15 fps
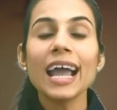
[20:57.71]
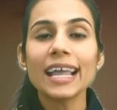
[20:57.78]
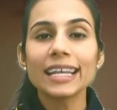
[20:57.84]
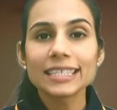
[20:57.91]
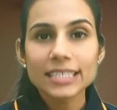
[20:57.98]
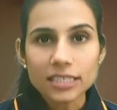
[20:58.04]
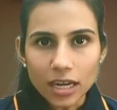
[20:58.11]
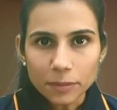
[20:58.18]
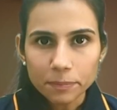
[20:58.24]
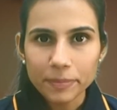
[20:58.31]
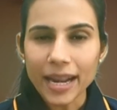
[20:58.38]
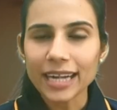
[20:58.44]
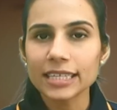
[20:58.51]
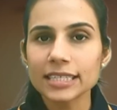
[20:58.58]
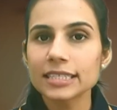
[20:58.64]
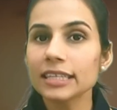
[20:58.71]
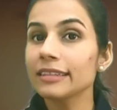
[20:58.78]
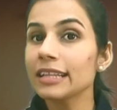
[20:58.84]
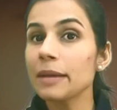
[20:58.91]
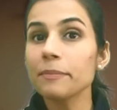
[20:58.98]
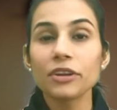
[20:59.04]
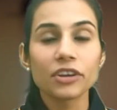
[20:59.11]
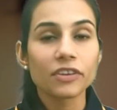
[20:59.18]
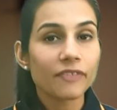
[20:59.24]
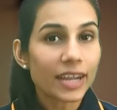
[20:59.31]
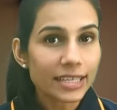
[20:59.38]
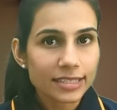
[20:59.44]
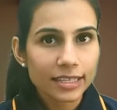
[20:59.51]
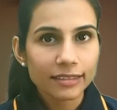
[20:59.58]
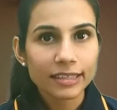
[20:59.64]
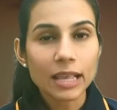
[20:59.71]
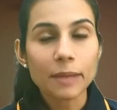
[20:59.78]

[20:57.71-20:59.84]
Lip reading: and start practicing them, revising